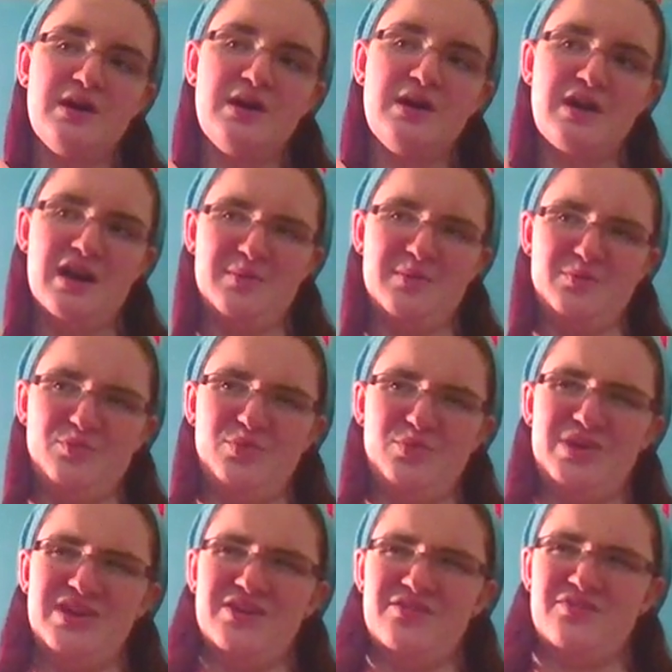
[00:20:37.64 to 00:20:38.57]
Um,
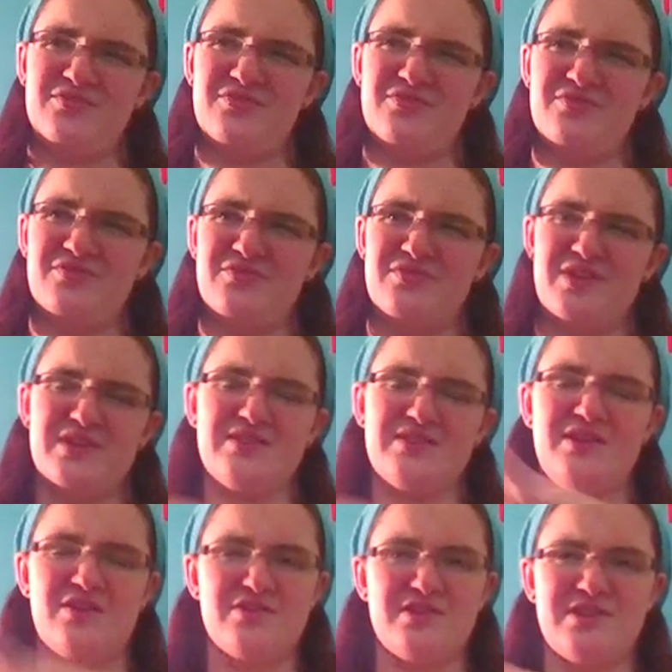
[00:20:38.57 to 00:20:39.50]
we've like
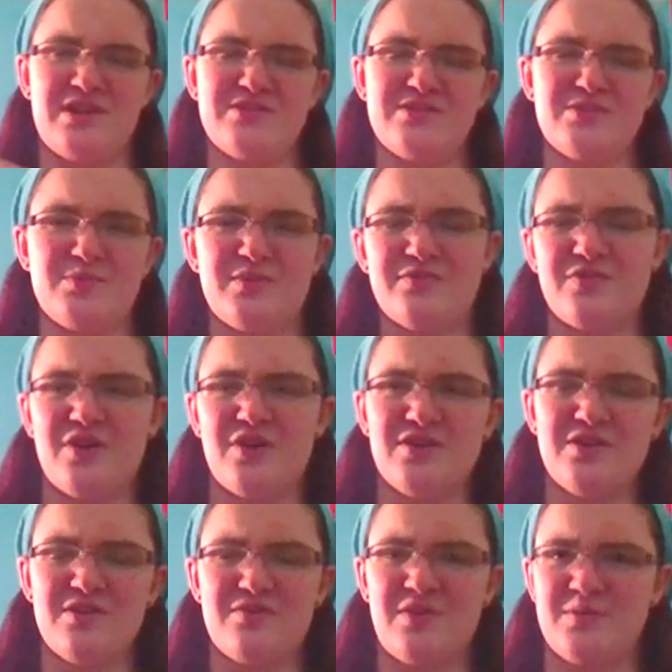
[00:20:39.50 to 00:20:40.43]
all the times that we've gone to
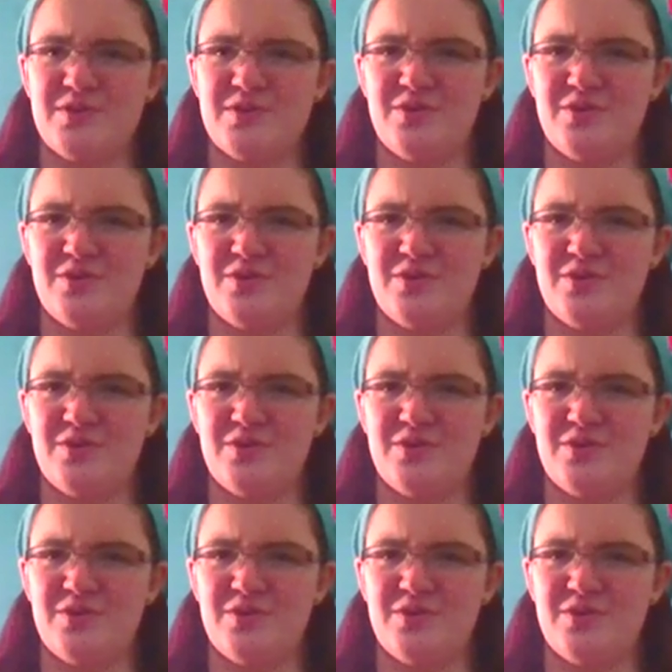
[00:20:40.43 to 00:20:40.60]
the farm show,